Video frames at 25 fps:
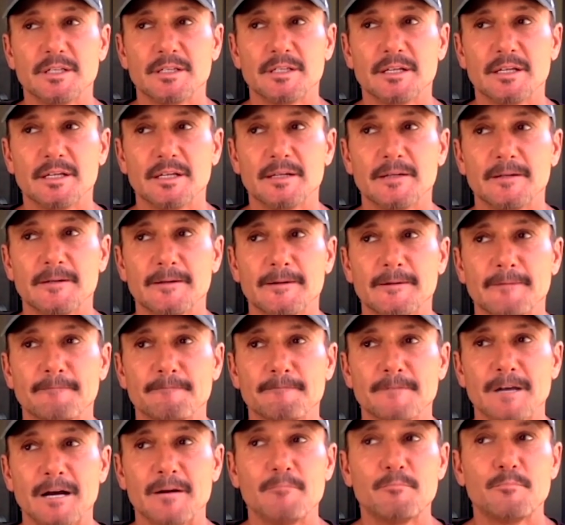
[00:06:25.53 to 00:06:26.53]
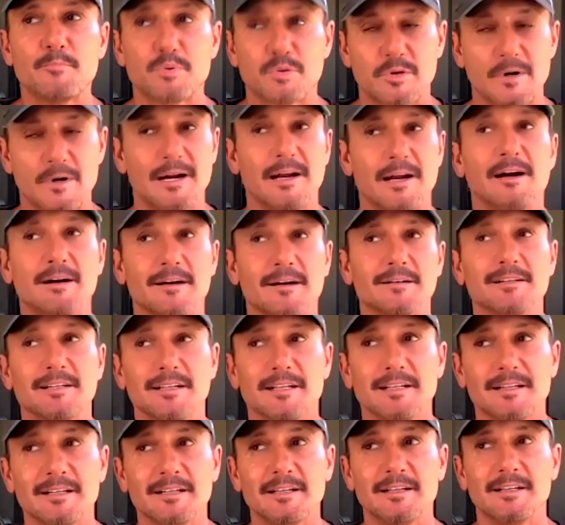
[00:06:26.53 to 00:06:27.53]
And I'm proud
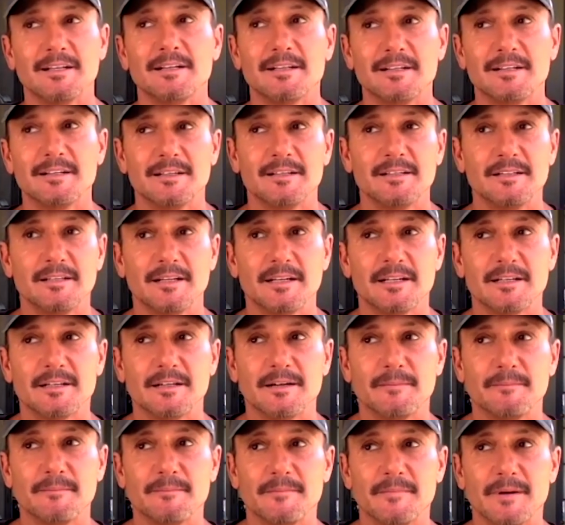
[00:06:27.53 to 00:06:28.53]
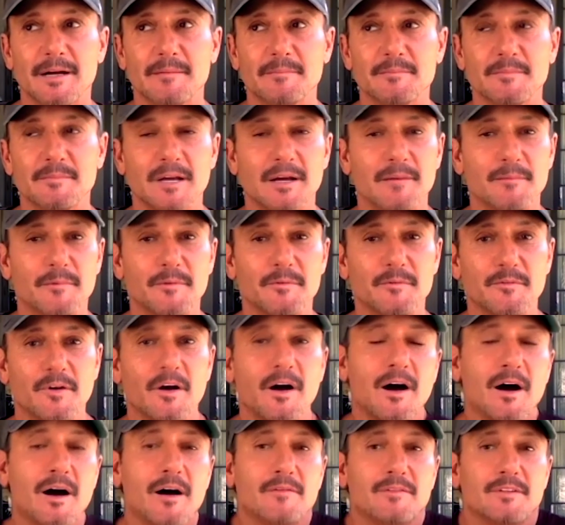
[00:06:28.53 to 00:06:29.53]
that I'm
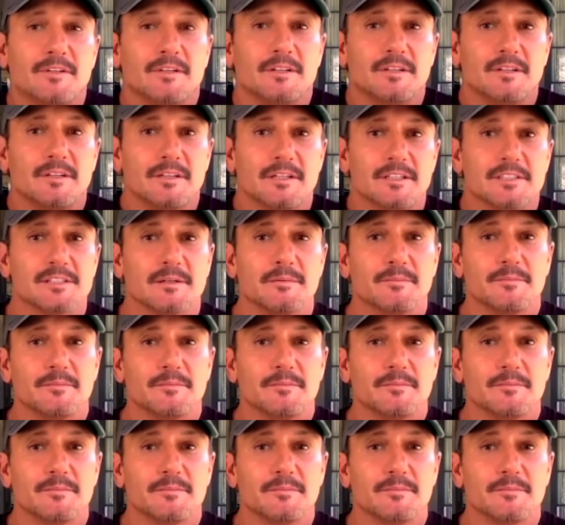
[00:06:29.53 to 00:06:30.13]
involved in this.